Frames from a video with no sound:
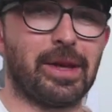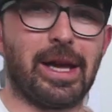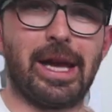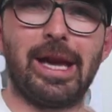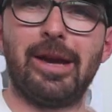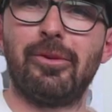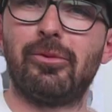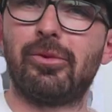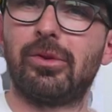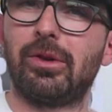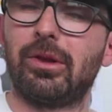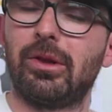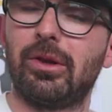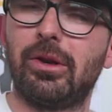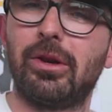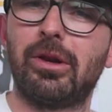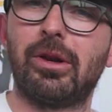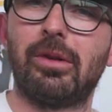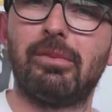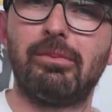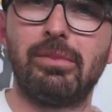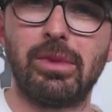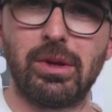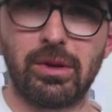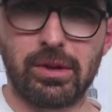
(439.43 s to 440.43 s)
He would have learnt
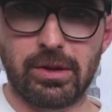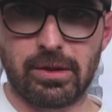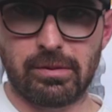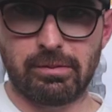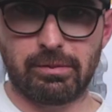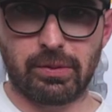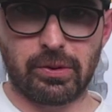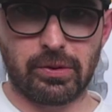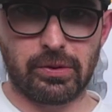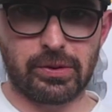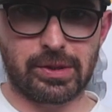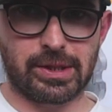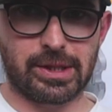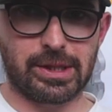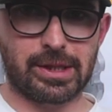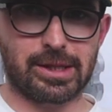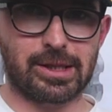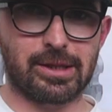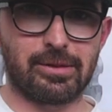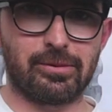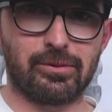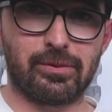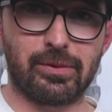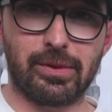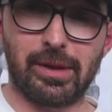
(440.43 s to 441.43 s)
a million blues licks,
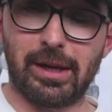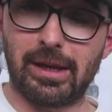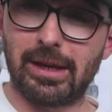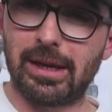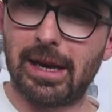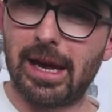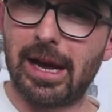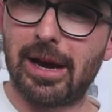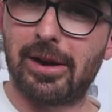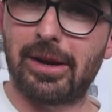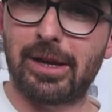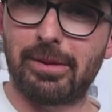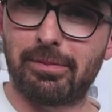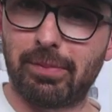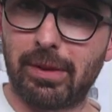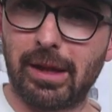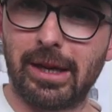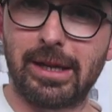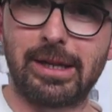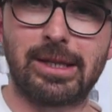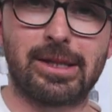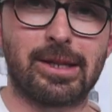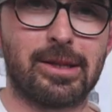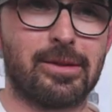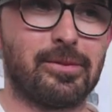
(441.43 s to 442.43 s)
and now he
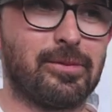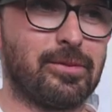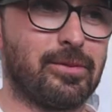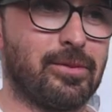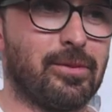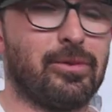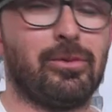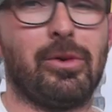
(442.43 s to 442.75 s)
plays them,